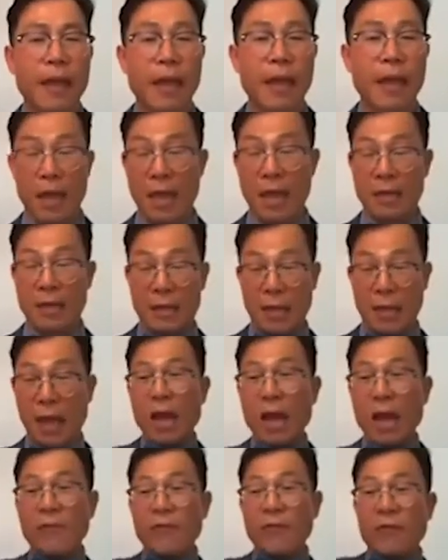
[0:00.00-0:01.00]
And
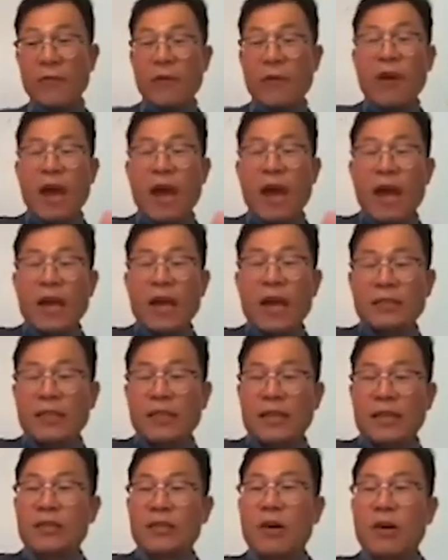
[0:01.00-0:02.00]
thanks for
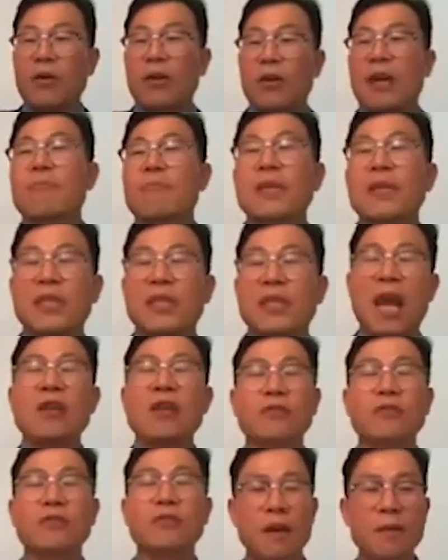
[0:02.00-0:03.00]
asking. You know, let me tell
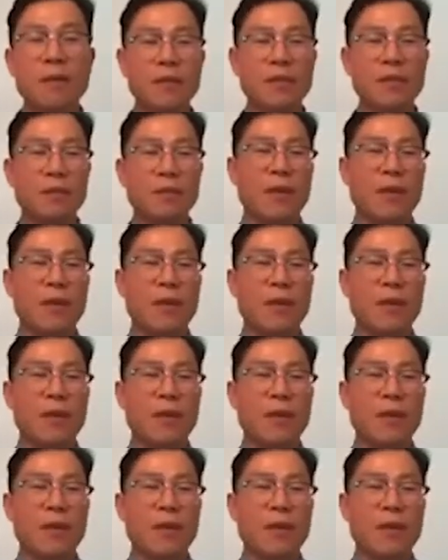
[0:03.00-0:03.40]
you something about